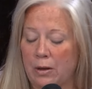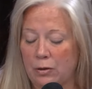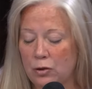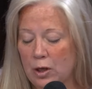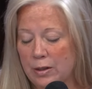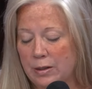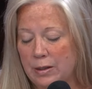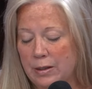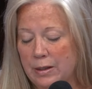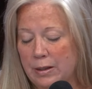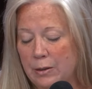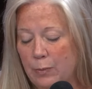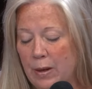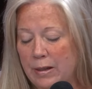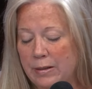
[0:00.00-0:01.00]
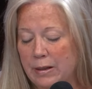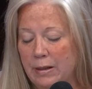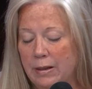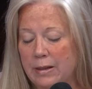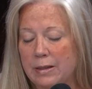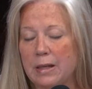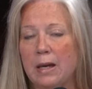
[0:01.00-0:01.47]
justices
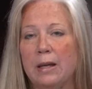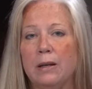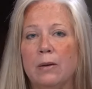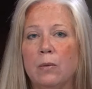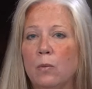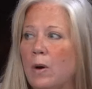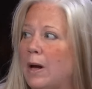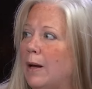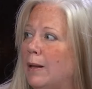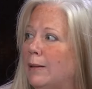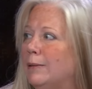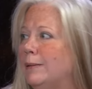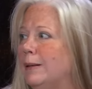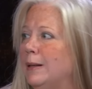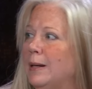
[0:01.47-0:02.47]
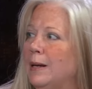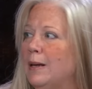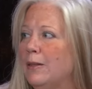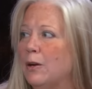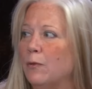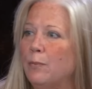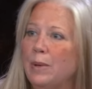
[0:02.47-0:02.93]
basically said, well,
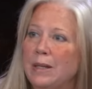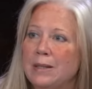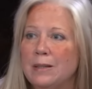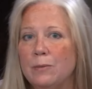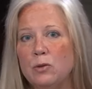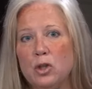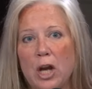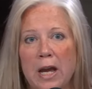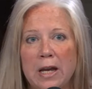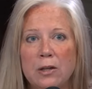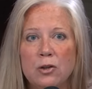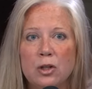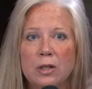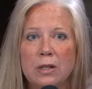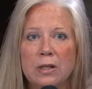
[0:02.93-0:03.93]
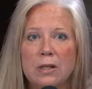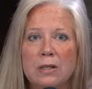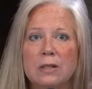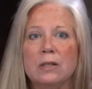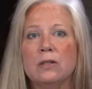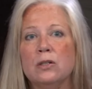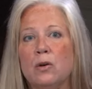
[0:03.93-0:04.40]
there have been some
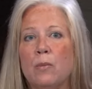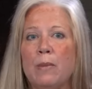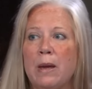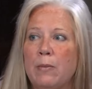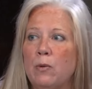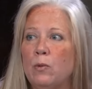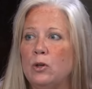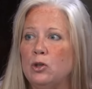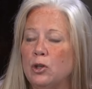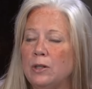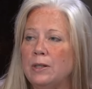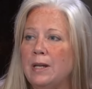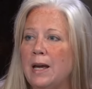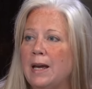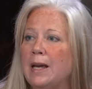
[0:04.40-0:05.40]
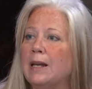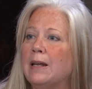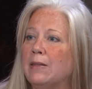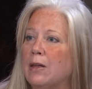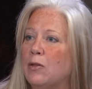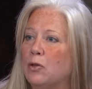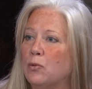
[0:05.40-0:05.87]
changes, and so maybe we shouldn't take it.
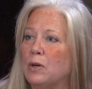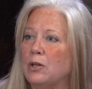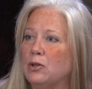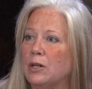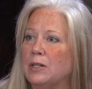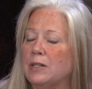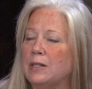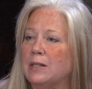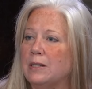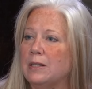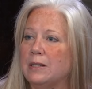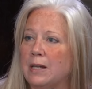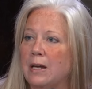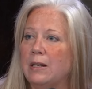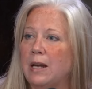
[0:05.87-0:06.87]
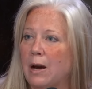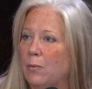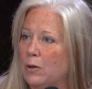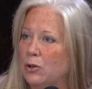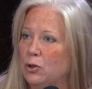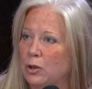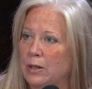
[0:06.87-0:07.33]
And then three justices said, yeah,
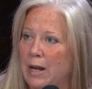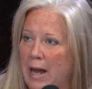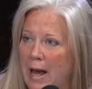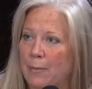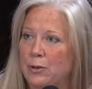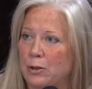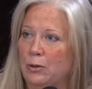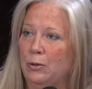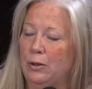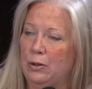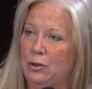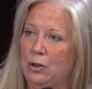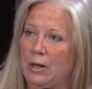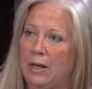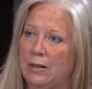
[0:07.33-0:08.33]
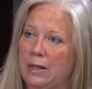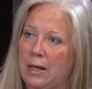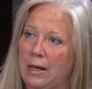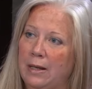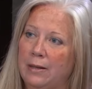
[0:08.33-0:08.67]
we shouldn't, absolutely should not take it.